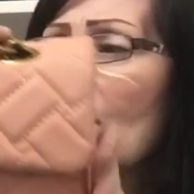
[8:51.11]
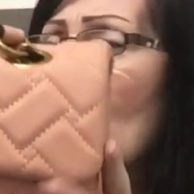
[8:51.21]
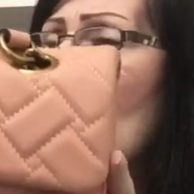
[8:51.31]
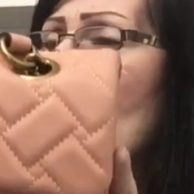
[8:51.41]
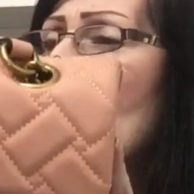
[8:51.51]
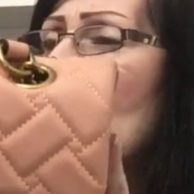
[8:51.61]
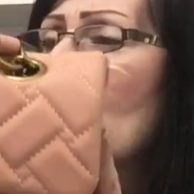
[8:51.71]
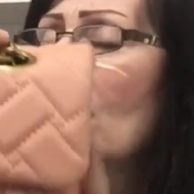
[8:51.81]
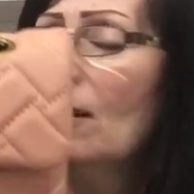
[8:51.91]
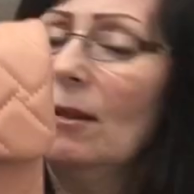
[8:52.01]
guys.
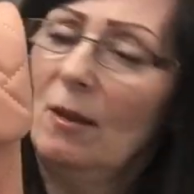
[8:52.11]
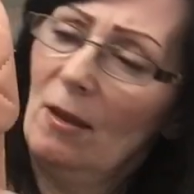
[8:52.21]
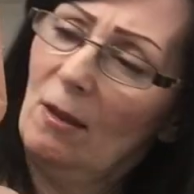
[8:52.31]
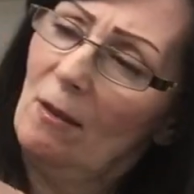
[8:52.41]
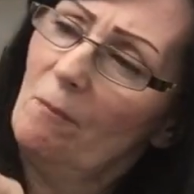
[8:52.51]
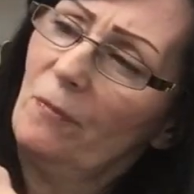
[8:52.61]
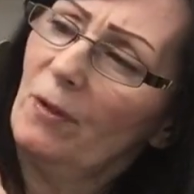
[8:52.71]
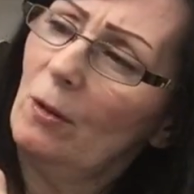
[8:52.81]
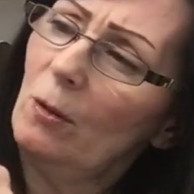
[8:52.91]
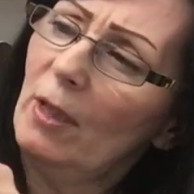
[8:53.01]

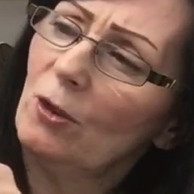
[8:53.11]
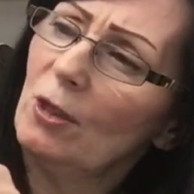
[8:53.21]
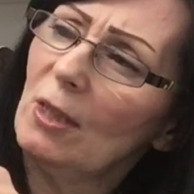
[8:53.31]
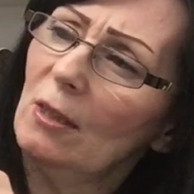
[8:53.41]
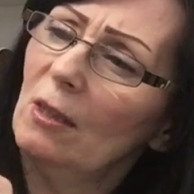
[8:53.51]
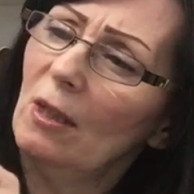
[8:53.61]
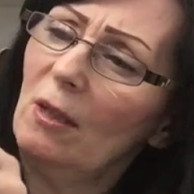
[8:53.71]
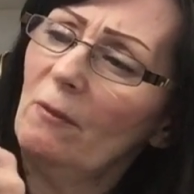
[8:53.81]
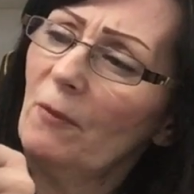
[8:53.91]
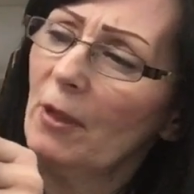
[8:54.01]
Oh, I just
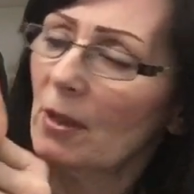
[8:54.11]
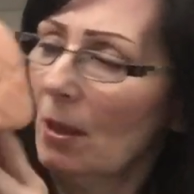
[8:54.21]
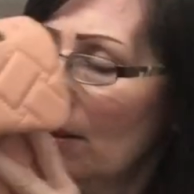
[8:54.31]
love this.